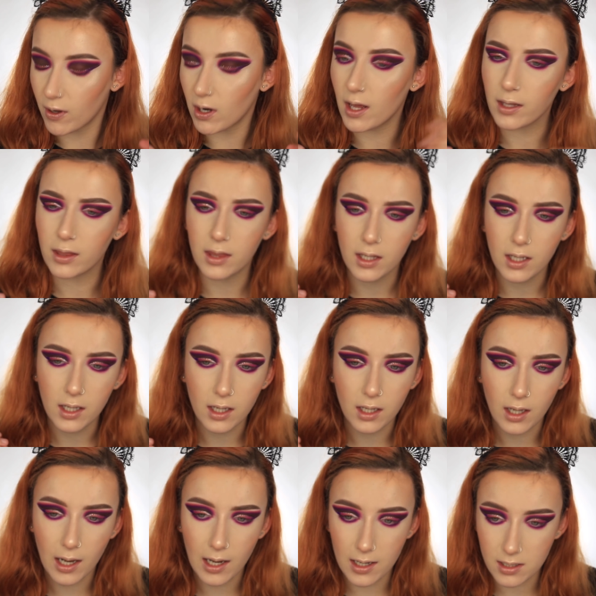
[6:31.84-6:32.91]
feel like
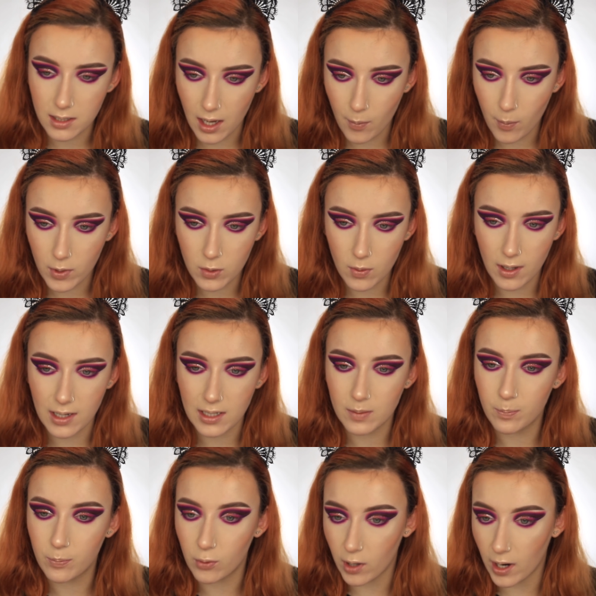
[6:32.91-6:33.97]
the Alyssa Edwards one is
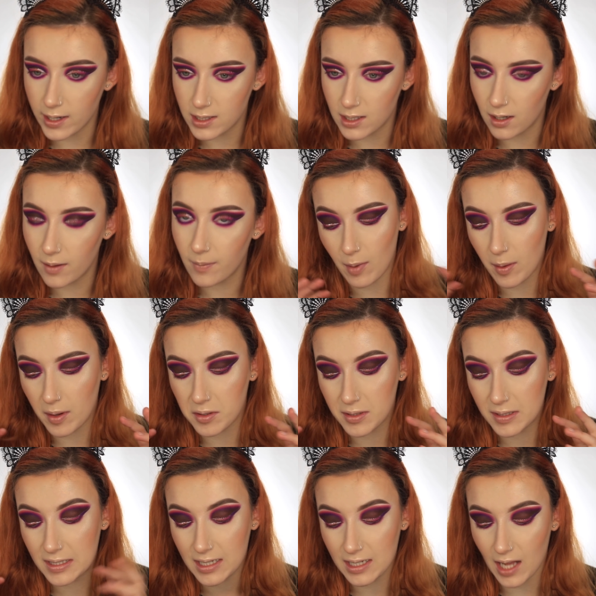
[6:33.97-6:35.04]
brighter. You might be able to
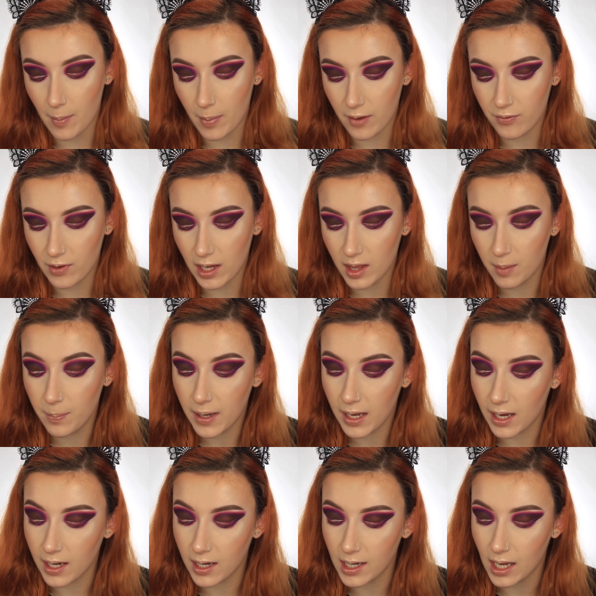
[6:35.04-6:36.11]
see that, but I feel like the
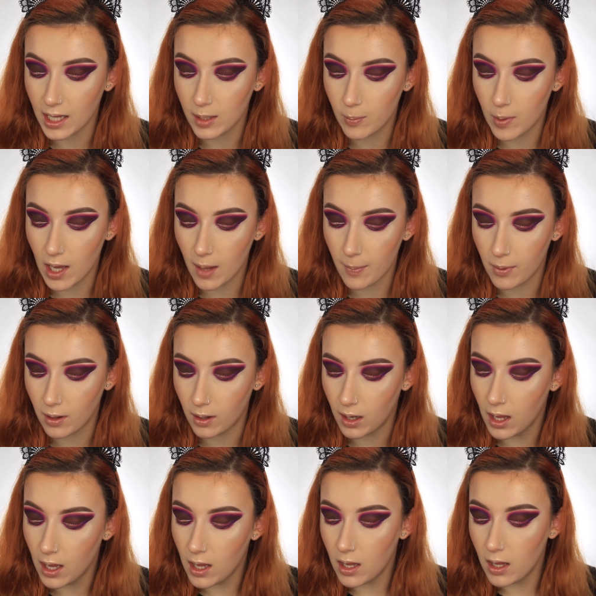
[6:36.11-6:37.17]
pink and the purple
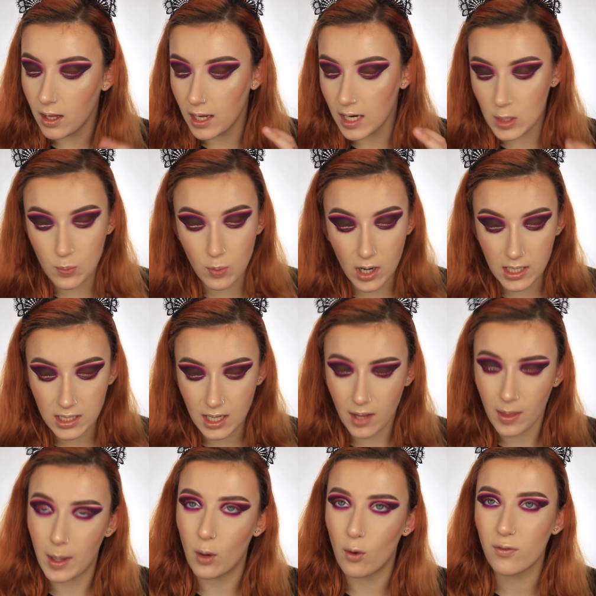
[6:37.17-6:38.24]
is brighter, and
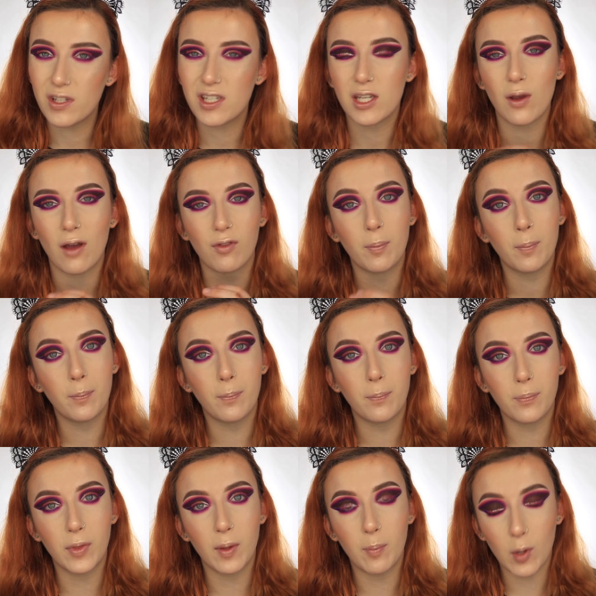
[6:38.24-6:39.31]
then obviously you have
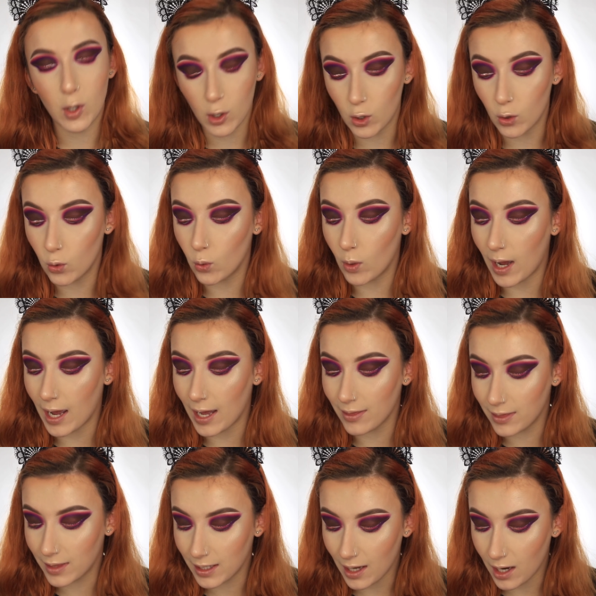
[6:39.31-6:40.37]
the blue
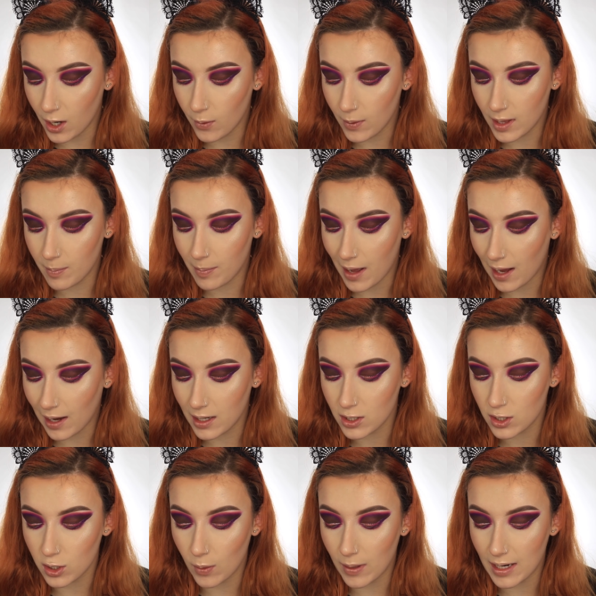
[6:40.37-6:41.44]
and the yellow in the palette,
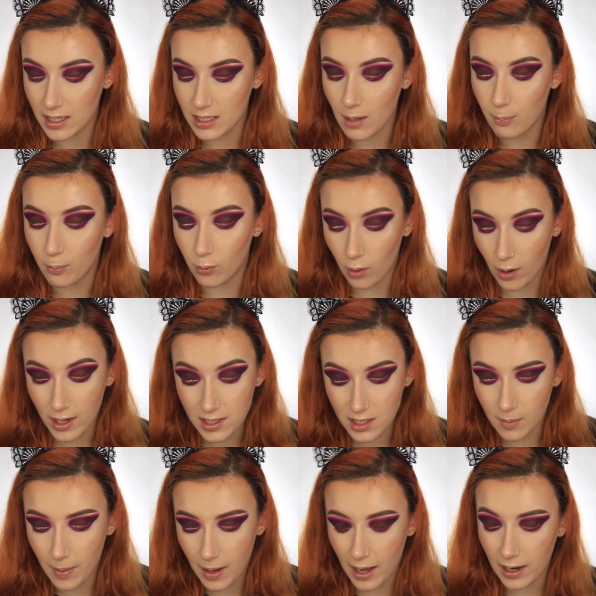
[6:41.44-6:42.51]
so it is a
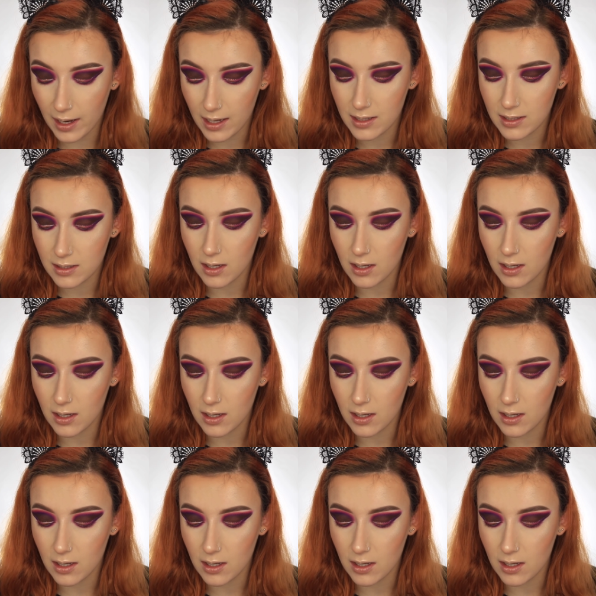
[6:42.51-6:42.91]
brighter palette as